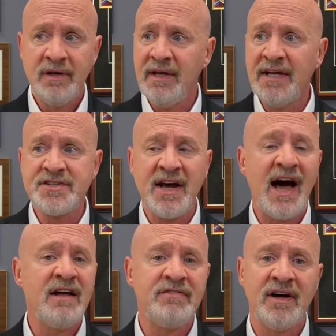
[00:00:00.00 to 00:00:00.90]
It's
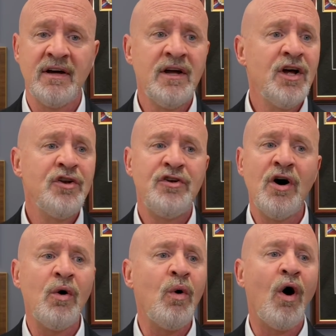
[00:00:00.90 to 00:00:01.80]
kind of a
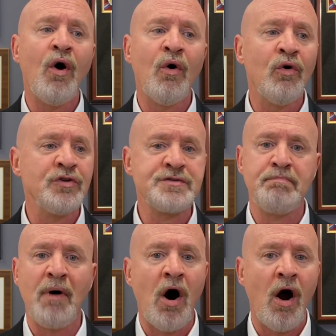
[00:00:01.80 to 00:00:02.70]

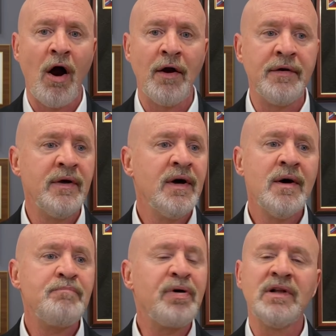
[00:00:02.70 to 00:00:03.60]
no-holds-barred
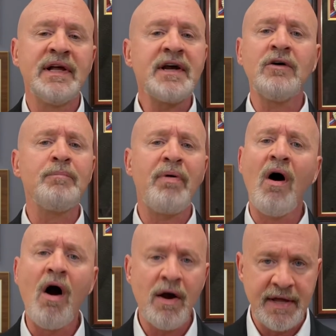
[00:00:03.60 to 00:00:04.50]
political
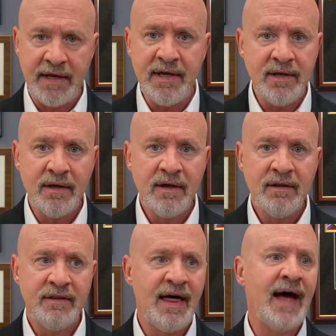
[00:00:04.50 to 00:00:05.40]
party
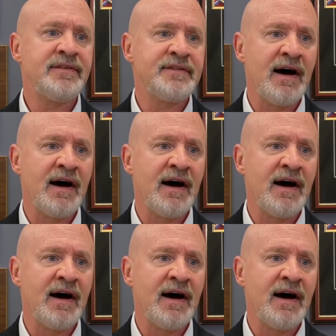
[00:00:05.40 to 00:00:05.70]
that